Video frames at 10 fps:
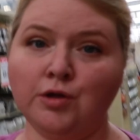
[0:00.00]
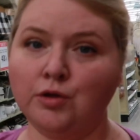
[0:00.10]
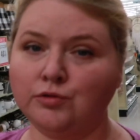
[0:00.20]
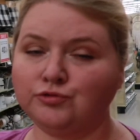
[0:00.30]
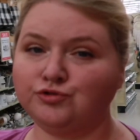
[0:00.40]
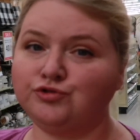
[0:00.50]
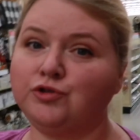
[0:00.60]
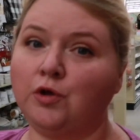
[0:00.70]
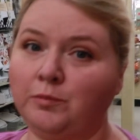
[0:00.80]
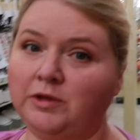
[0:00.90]
There's
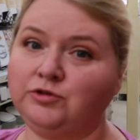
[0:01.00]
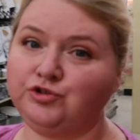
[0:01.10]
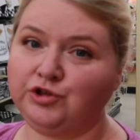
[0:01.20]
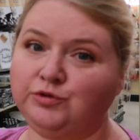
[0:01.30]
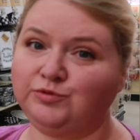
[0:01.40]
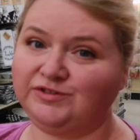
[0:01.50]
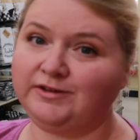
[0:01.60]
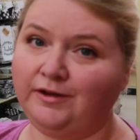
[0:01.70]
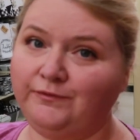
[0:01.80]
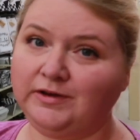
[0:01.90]
so much cute
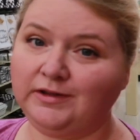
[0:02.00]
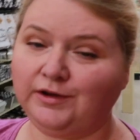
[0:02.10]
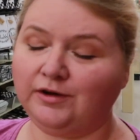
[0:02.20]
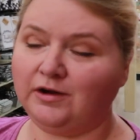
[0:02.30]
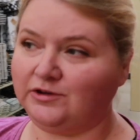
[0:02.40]
stuff in here.